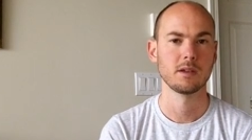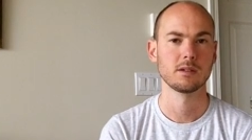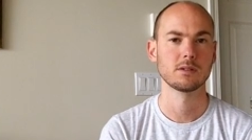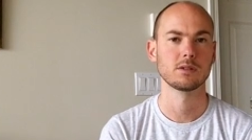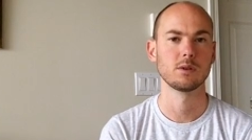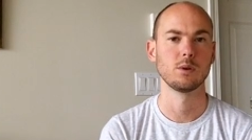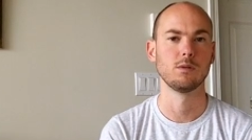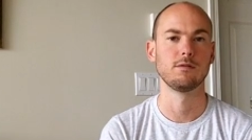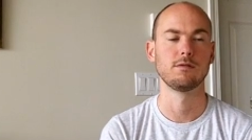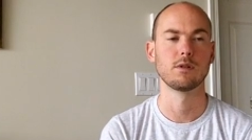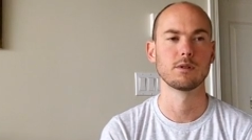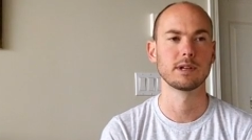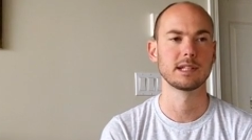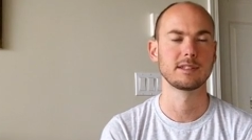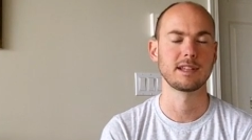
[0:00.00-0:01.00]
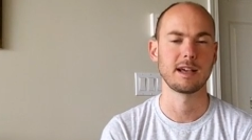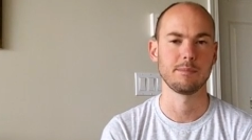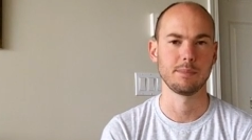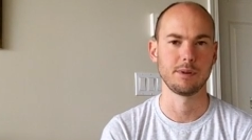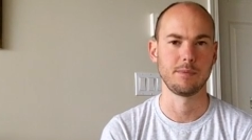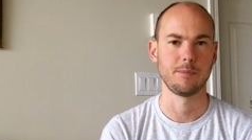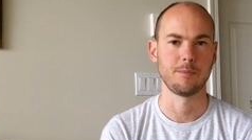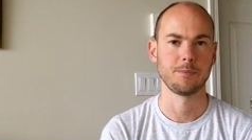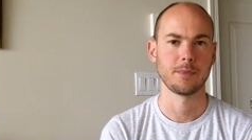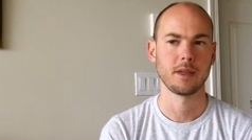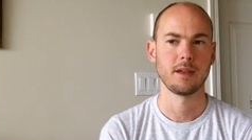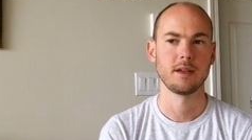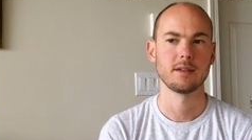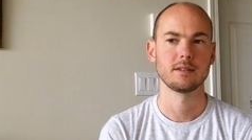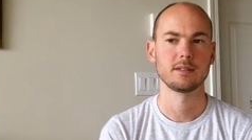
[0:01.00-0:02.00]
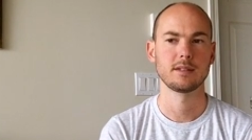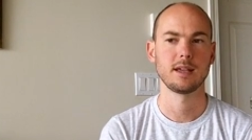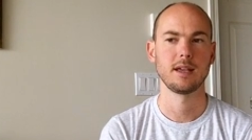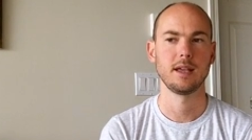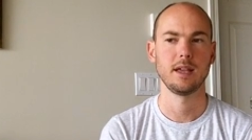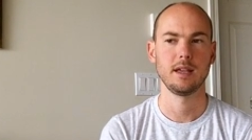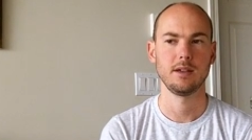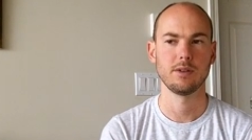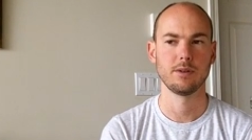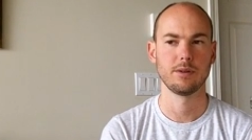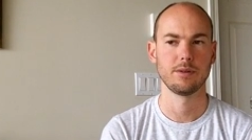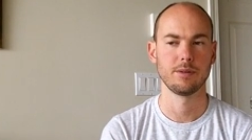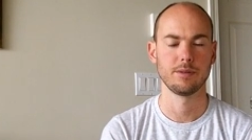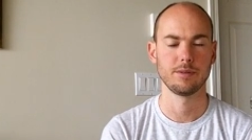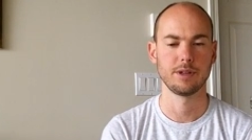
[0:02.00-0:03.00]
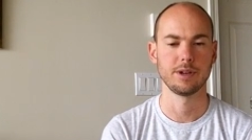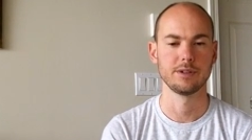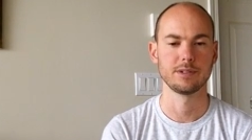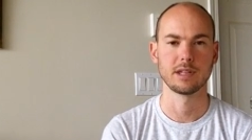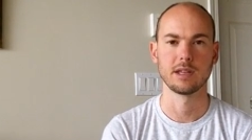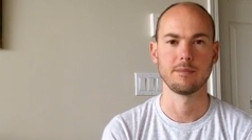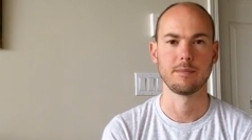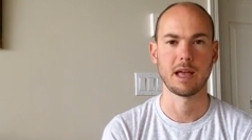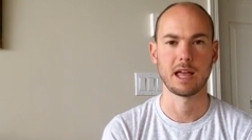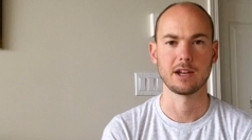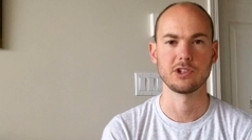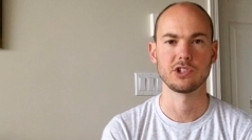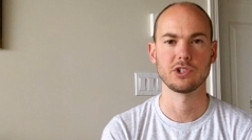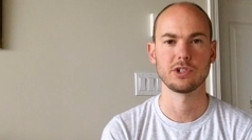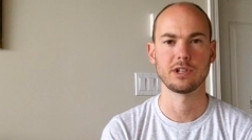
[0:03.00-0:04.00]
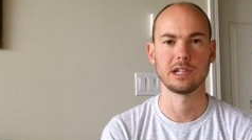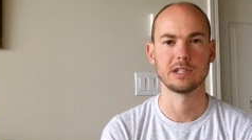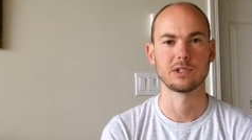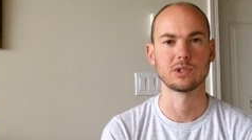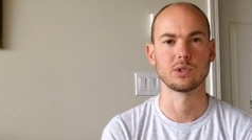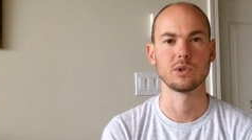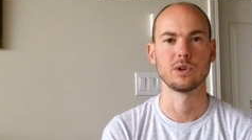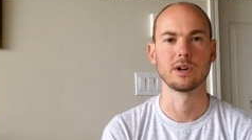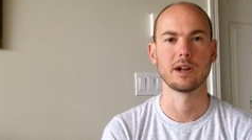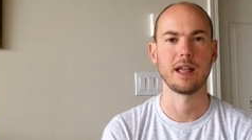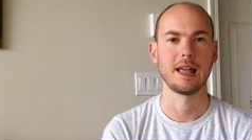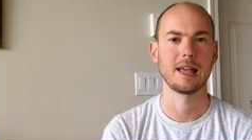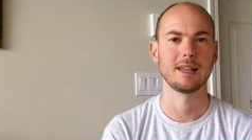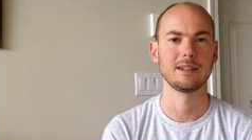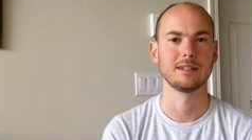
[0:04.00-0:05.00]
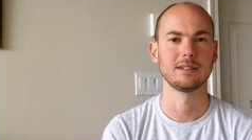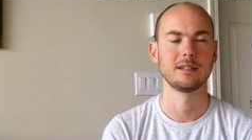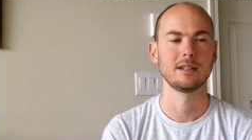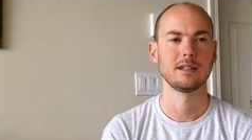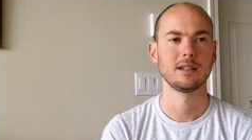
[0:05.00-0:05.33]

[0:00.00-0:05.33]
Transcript: So, for example, say there's a manager at a store, and